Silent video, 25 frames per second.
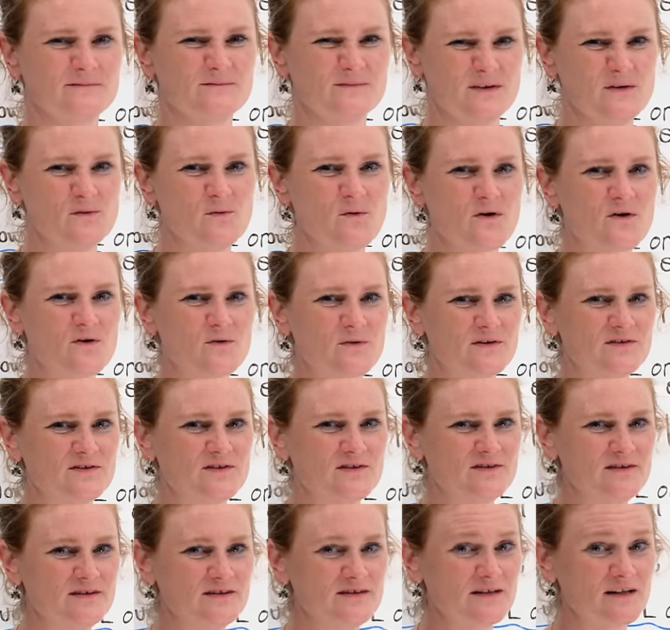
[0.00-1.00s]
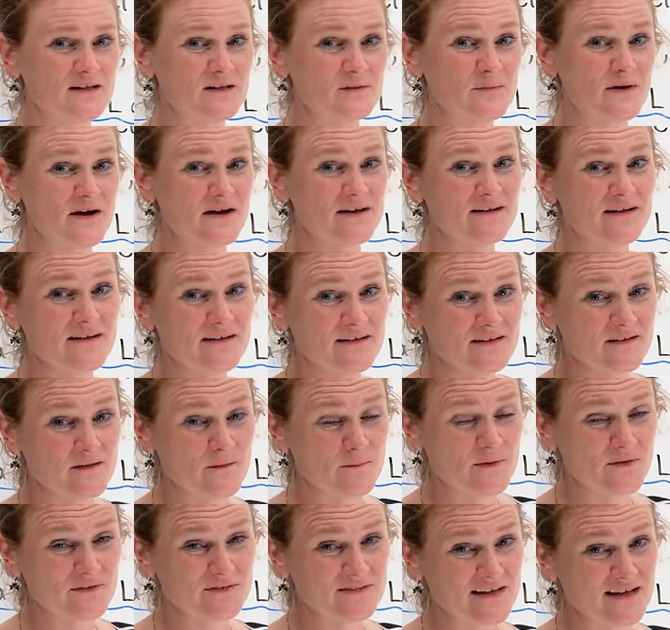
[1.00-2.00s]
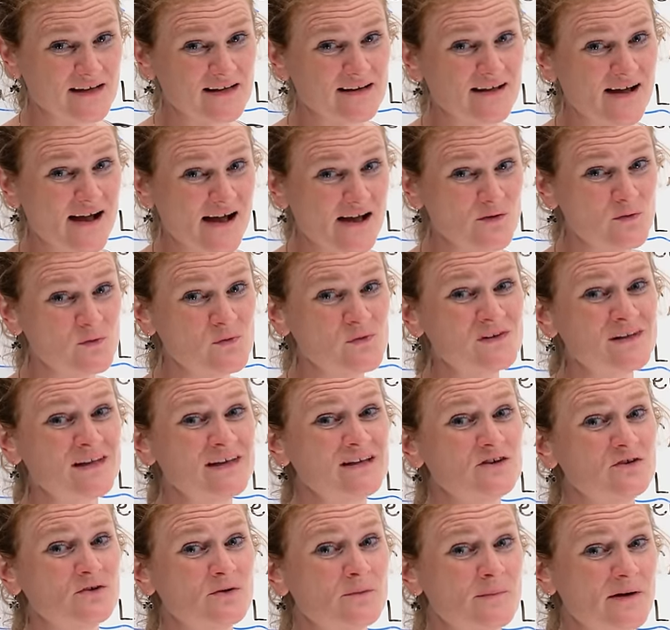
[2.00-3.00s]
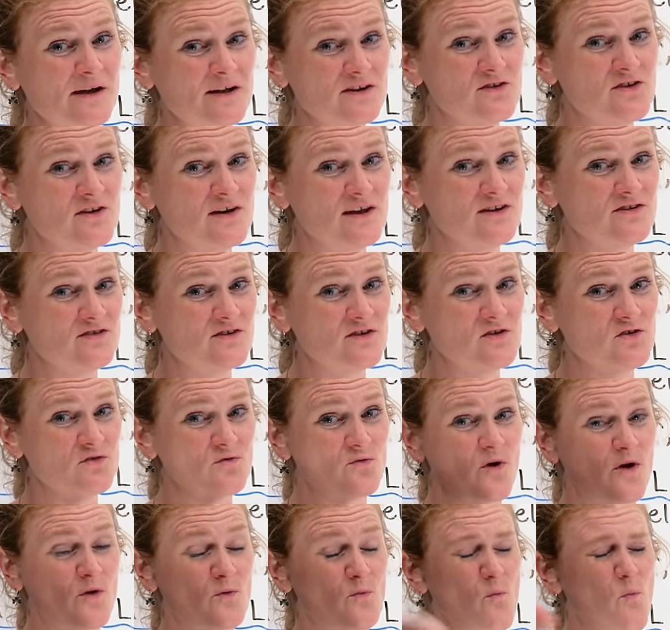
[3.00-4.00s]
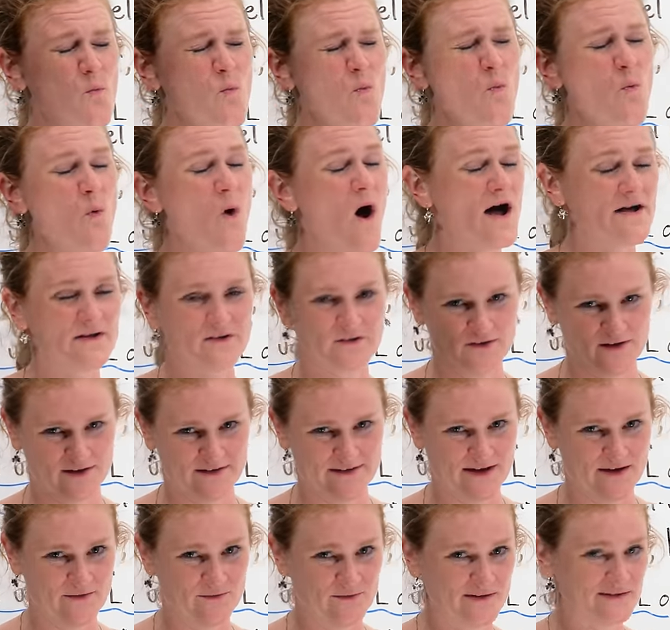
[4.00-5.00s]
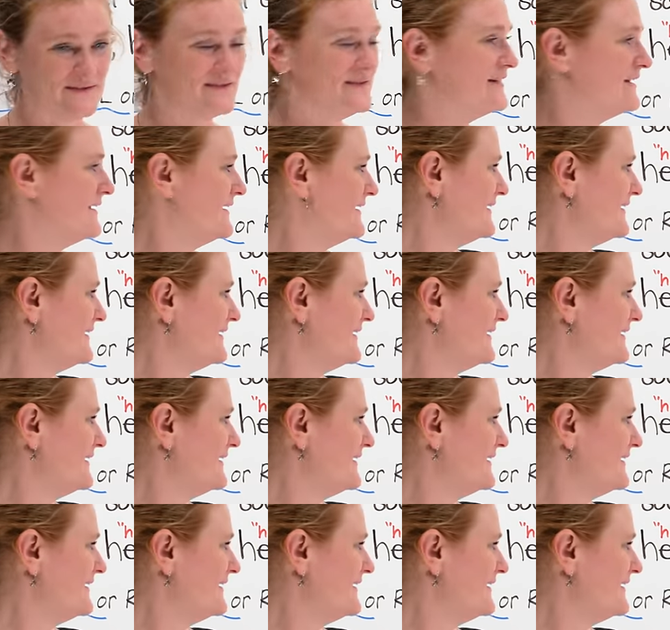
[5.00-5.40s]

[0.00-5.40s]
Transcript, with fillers: We won't go into detail about, about that. I will let your imaginations run wild on that one.